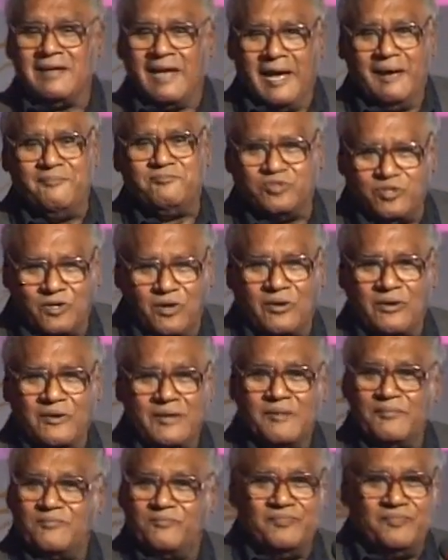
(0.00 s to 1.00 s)
I'm sure
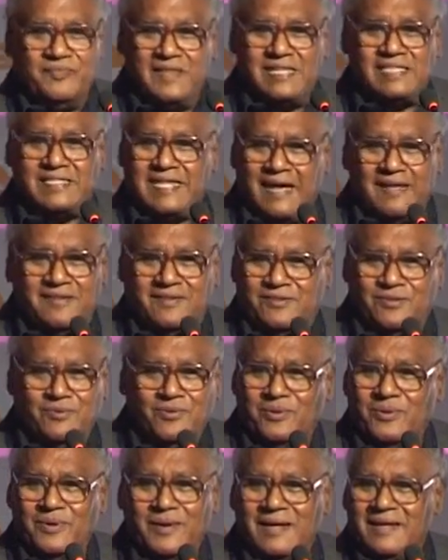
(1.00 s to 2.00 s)
this has
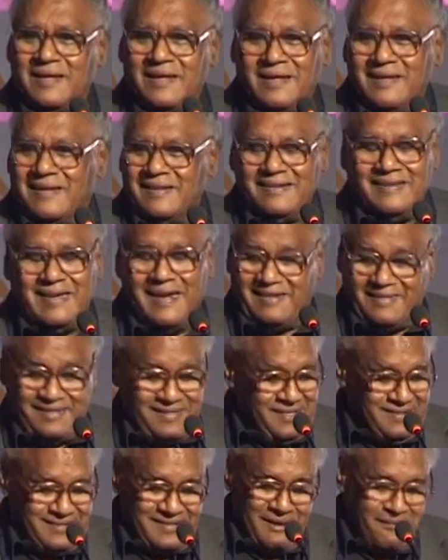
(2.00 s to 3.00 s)
to
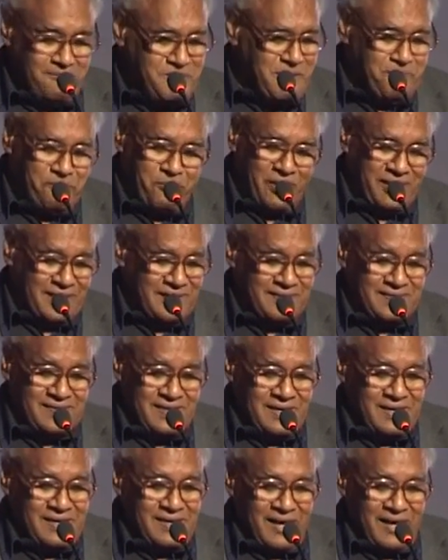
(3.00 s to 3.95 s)
get some importance,